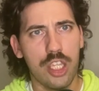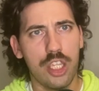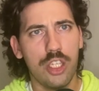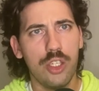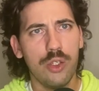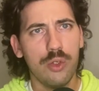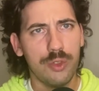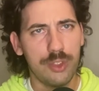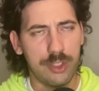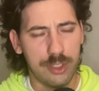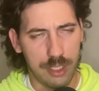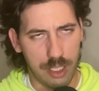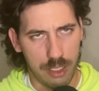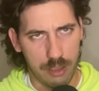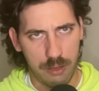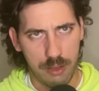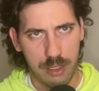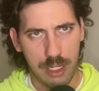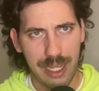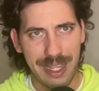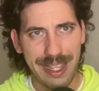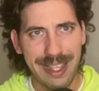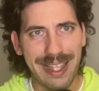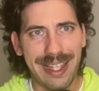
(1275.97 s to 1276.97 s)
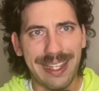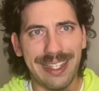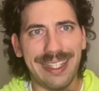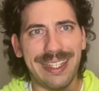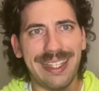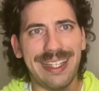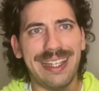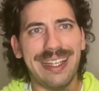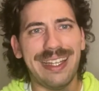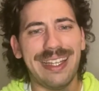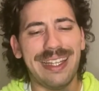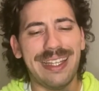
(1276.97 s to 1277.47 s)
Houston
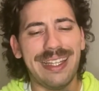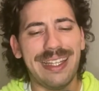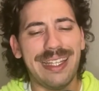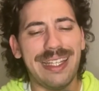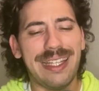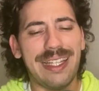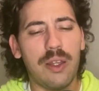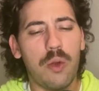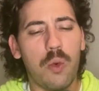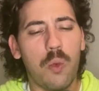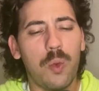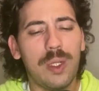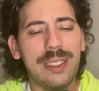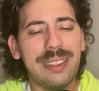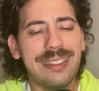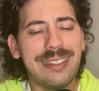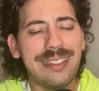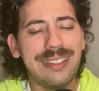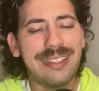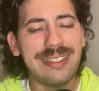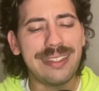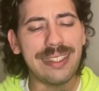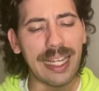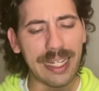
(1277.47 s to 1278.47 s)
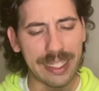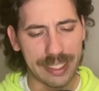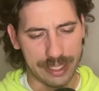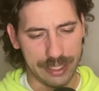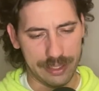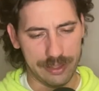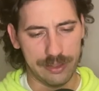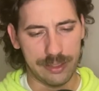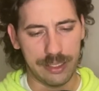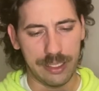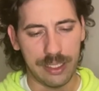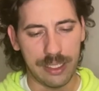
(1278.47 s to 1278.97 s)
was
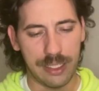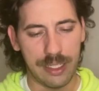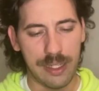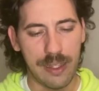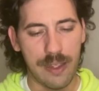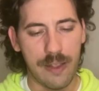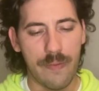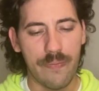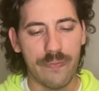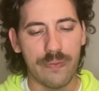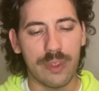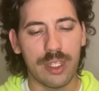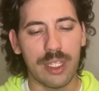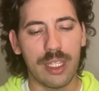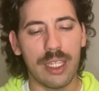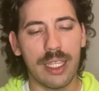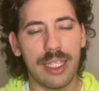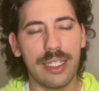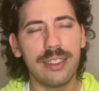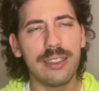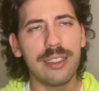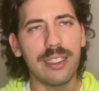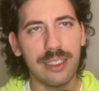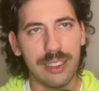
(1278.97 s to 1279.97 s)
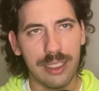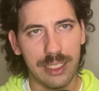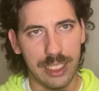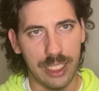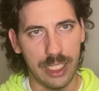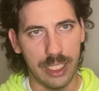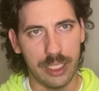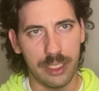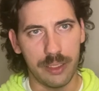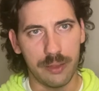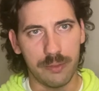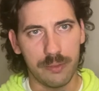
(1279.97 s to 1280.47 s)
second in the
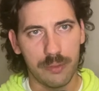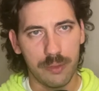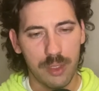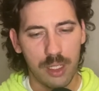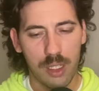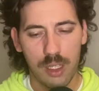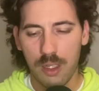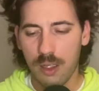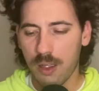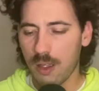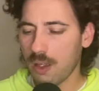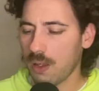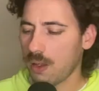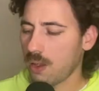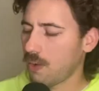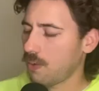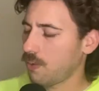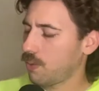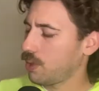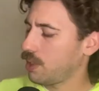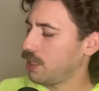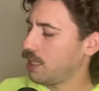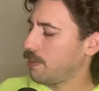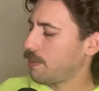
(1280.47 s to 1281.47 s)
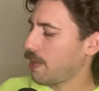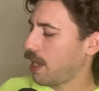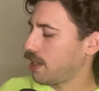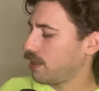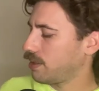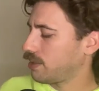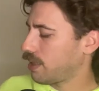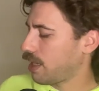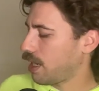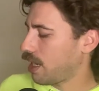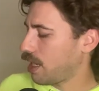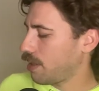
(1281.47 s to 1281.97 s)
league for the amount
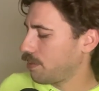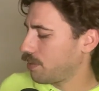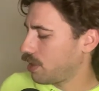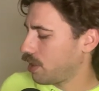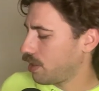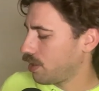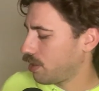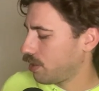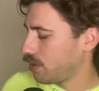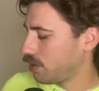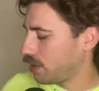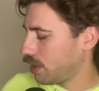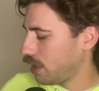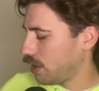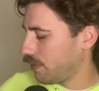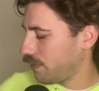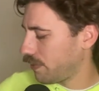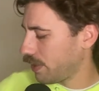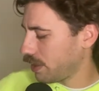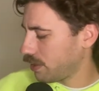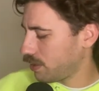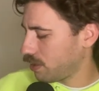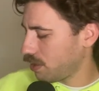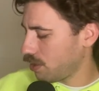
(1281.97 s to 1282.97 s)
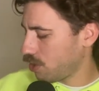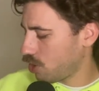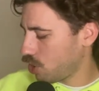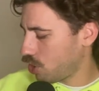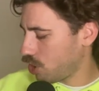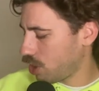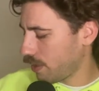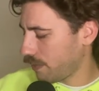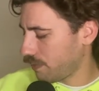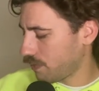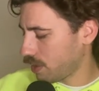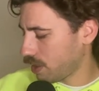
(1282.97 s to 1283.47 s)
of times their defense
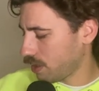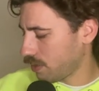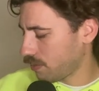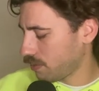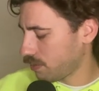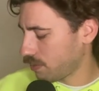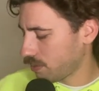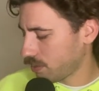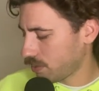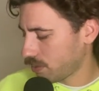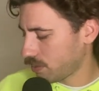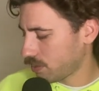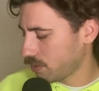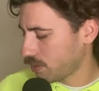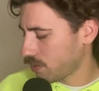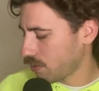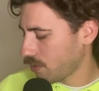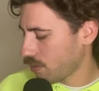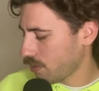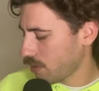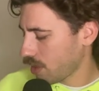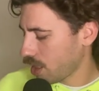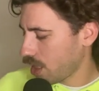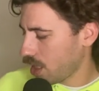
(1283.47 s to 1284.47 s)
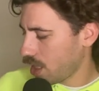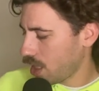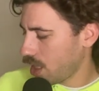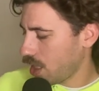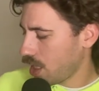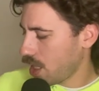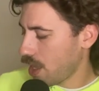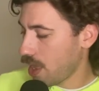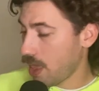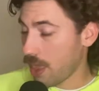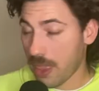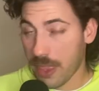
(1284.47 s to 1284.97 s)
shifted.
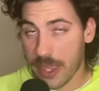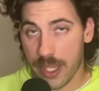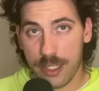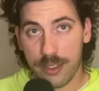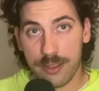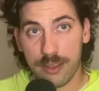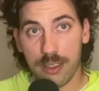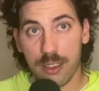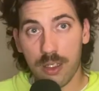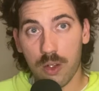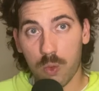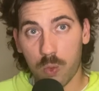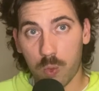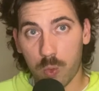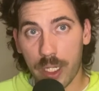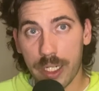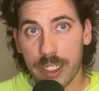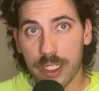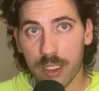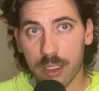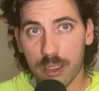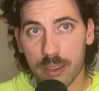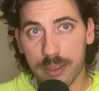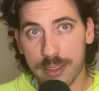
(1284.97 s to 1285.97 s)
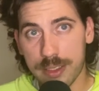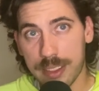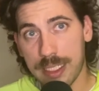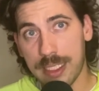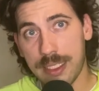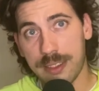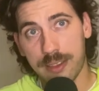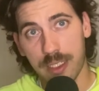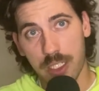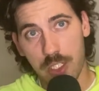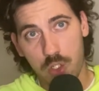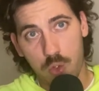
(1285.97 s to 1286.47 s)
This regular
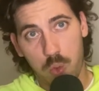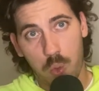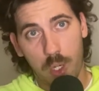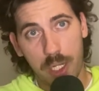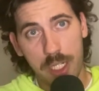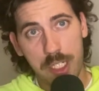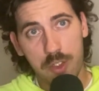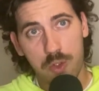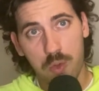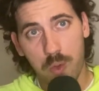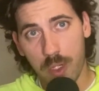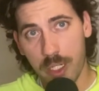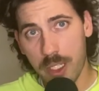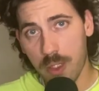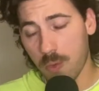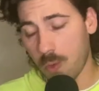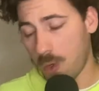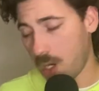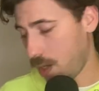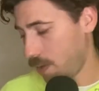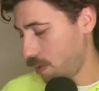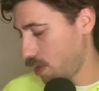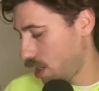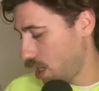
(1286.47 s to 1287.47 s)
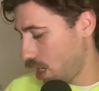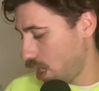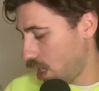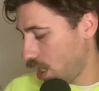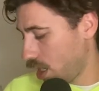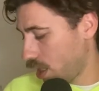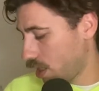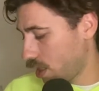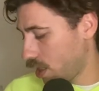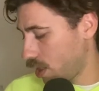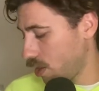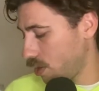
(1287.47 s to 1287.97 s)
season, 2021,
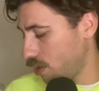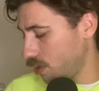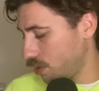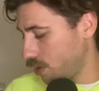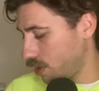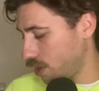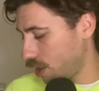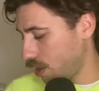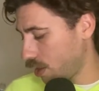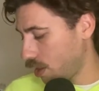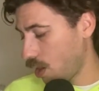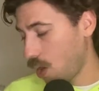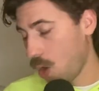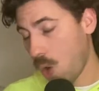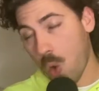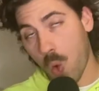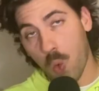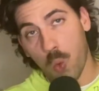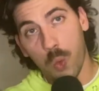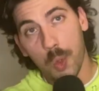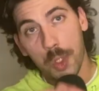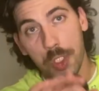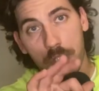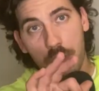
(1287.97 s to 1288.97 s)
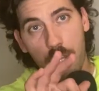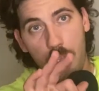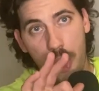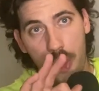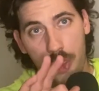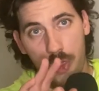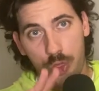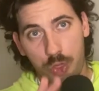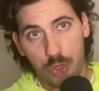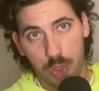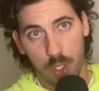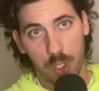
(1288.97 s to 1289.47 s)
Houston was
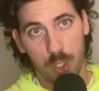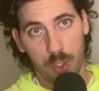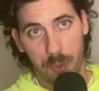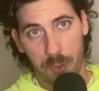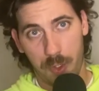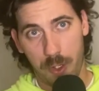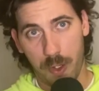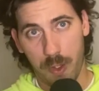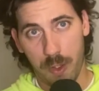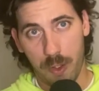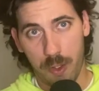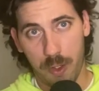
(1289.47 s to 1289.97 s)
third